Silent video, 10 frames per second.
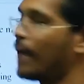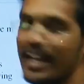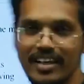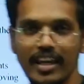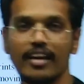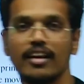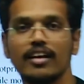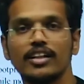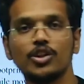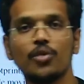Pragyan?
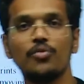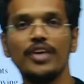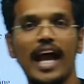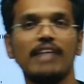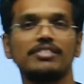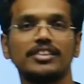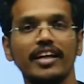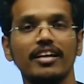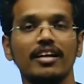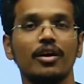So we have
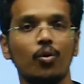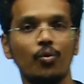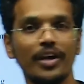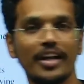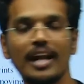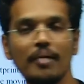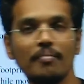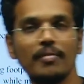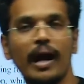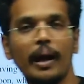sent
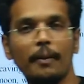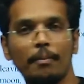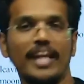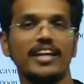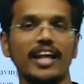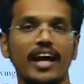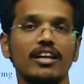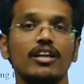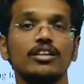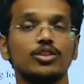Vikram and Pragyan.
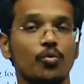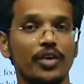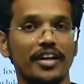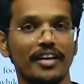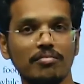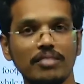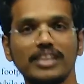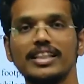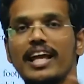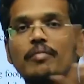So Vikram is
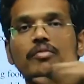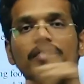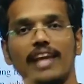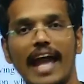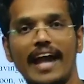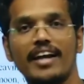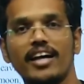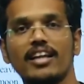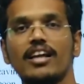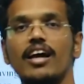the name of a
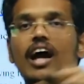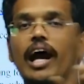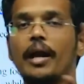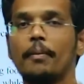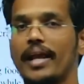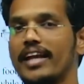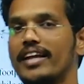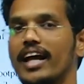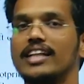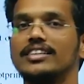lander and
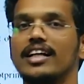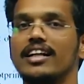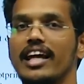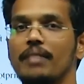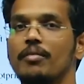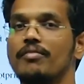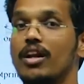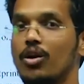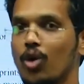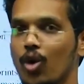Pragyan is the name of
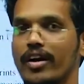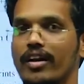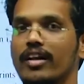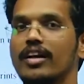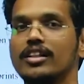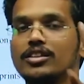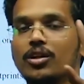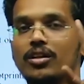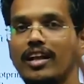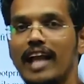the rover.
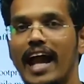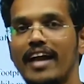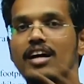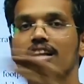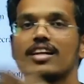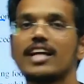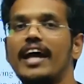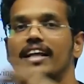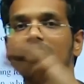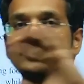So the lander
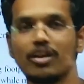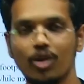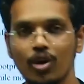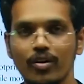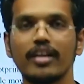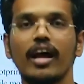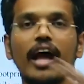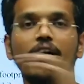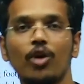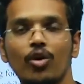carries the rover
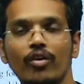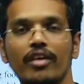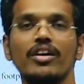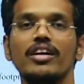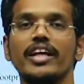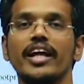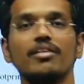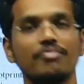and rover will take the